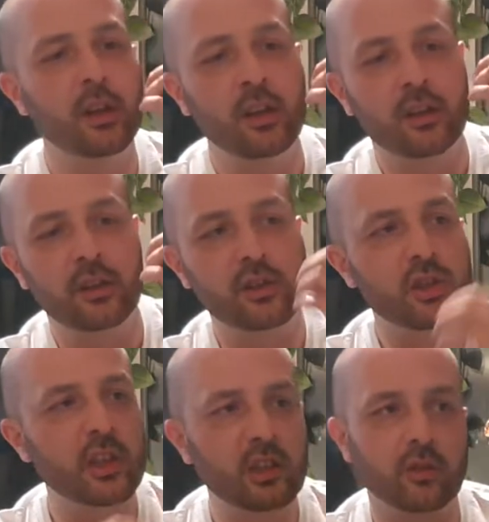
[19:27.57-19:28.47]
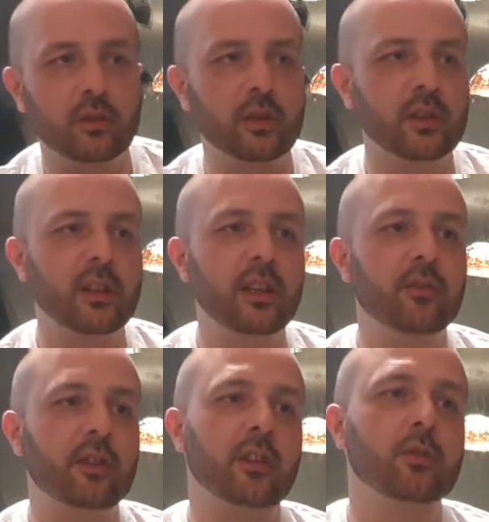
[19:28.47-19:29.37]
the sheen on the
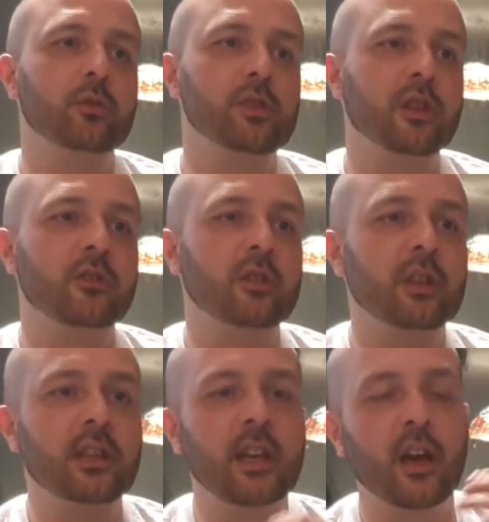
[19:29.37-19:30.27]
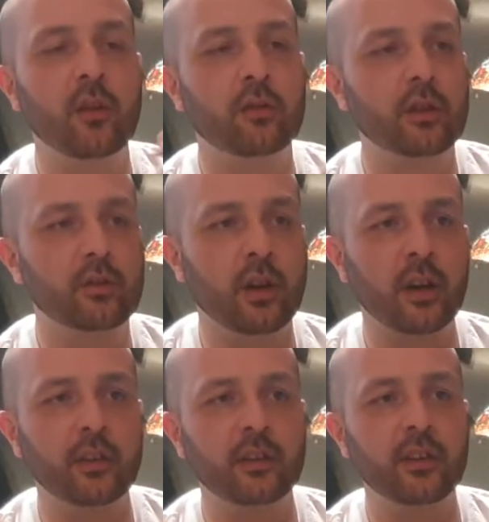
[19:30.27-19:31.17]
leaves that you'll generally get over the
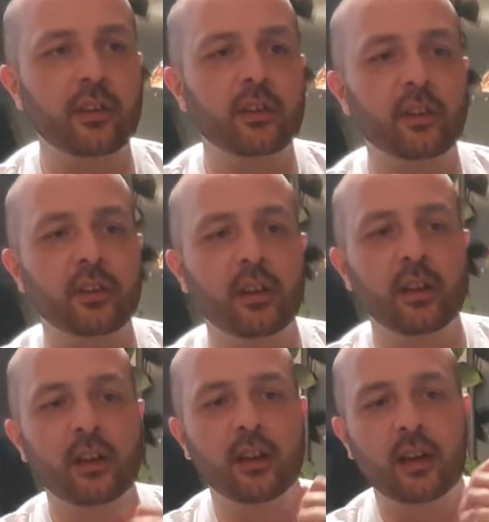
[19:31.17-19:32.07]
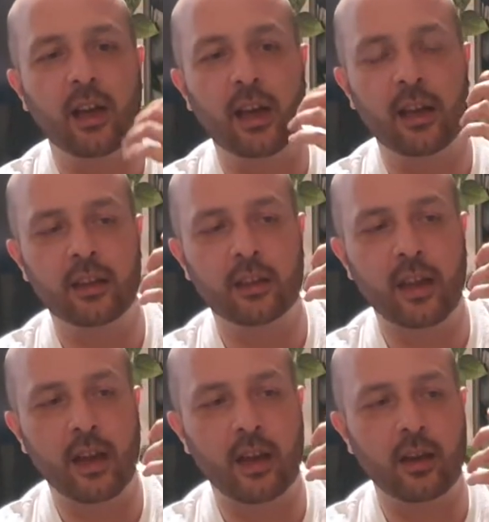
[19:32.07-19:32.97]
growing season, and
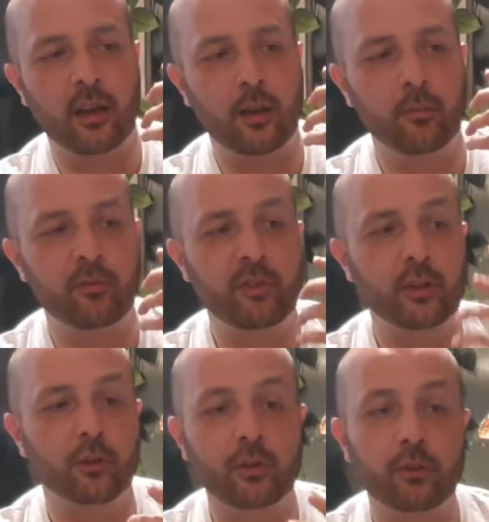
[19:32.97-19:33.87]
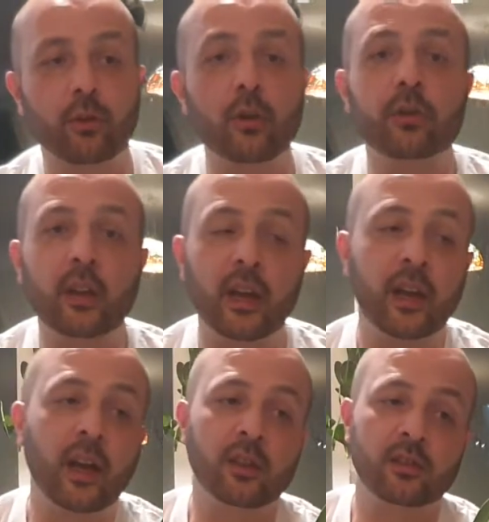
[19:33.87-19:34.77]
that vigorous growth that it
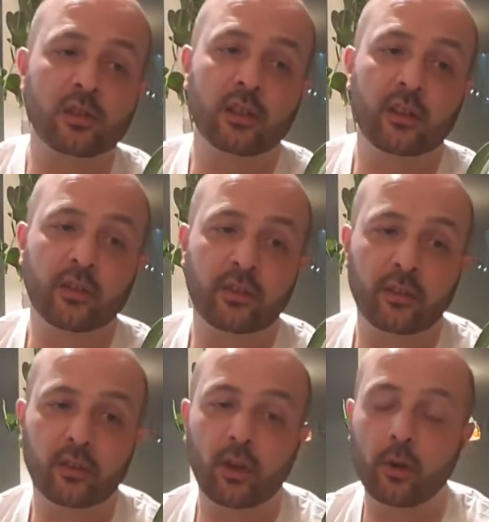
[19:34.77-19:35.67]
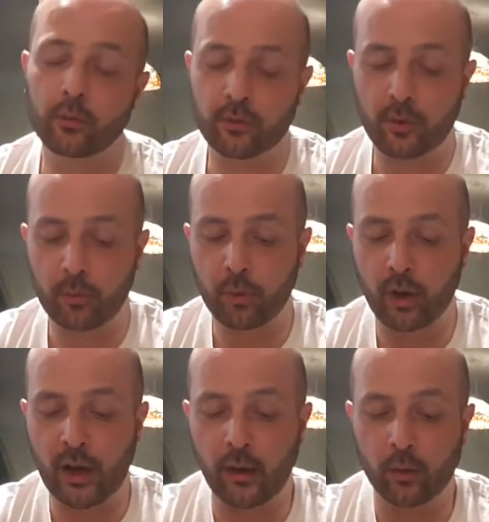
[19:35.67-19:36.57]
actually is known to
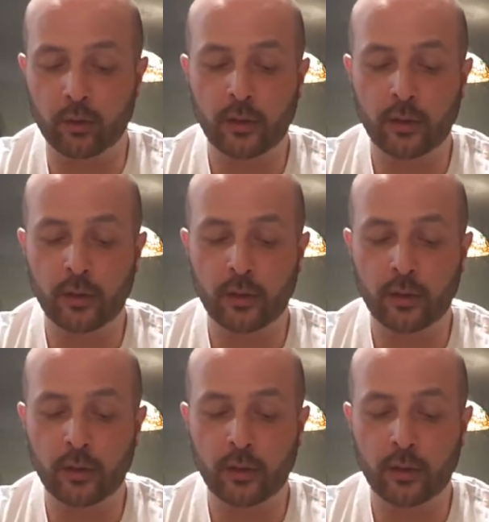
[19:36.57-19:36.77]
put out.